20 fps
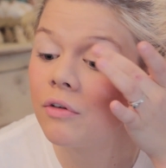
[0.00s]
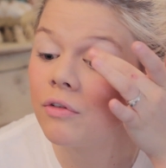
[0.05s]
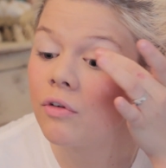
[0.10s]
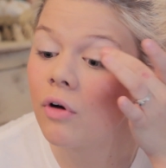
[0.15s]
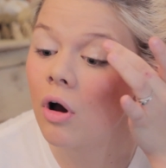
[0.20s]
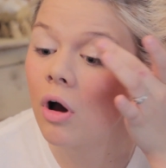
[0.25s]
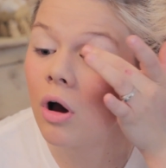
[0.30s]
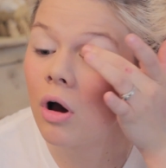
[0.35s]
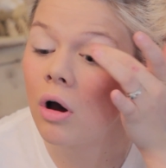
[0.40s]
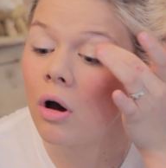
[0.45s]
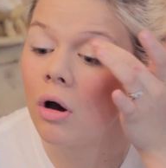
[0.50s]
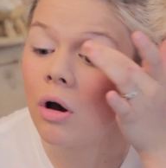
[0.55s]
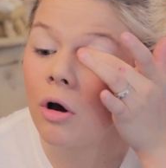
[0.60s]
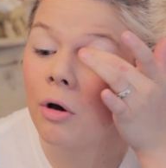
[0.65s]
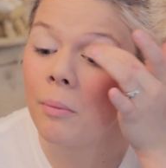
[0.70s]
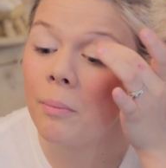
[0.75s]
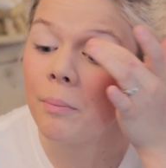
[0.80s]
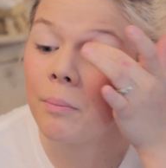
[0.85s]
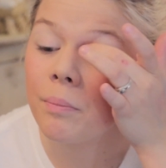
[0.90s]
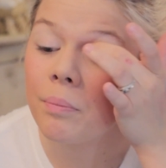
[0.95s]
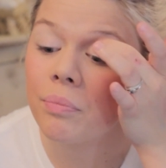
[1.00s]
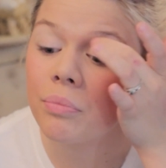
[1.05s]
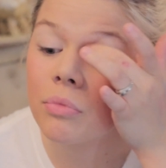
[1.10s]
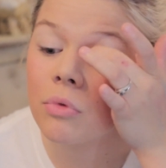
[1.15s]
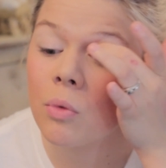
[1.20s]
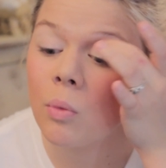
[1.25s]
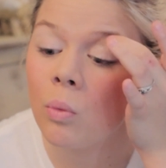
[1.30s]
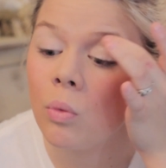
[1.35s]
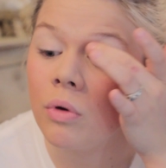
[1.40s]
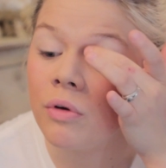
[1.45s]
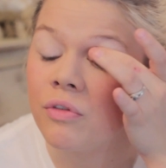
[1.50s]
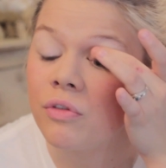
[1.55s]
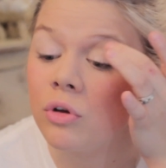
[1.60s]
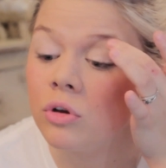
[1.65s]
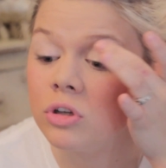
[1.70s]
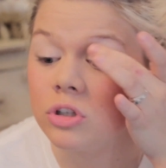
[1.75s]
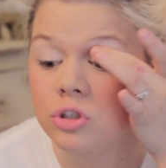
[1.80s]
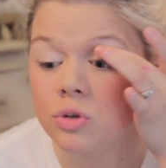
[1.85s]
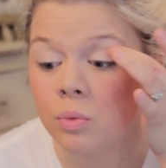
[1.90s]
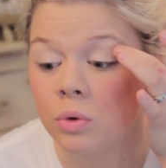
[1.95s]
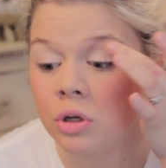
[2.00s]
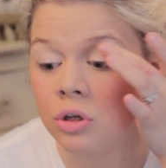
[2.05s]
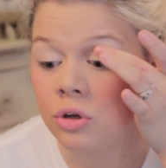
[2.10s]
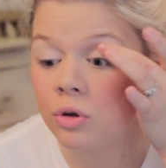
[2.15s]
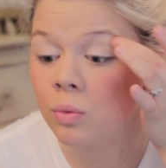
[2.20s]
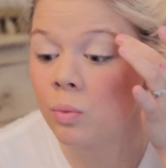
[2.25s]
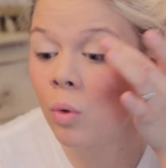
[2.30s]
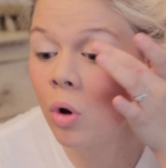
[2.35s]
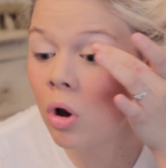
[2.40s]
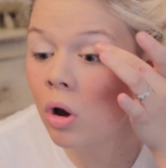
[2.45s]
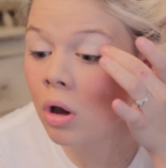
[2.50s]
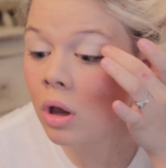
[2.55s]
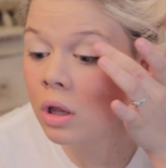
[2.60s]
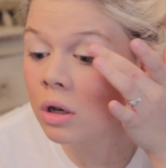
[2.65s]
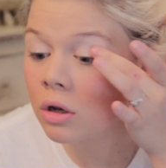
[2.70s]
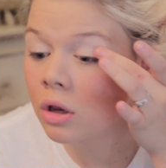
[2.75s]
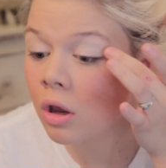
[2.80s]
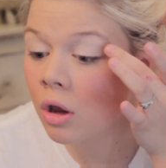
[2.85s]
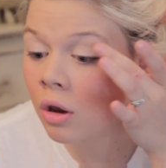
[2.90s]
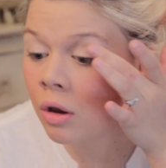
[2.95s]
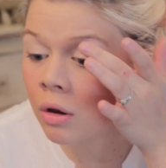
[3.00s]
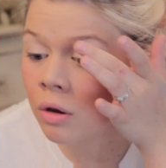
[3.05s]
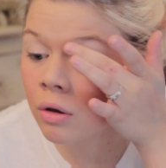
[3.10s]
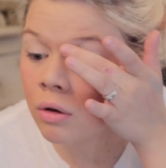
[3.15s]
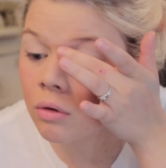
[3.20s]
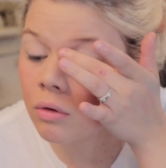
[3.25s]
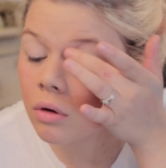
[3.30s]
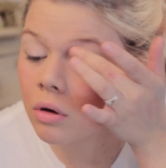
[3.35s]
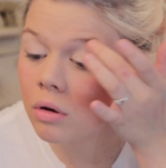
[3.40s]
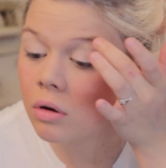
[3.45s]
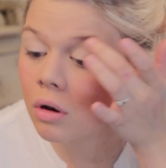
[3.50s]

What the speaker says: from, if you just want to do one coat.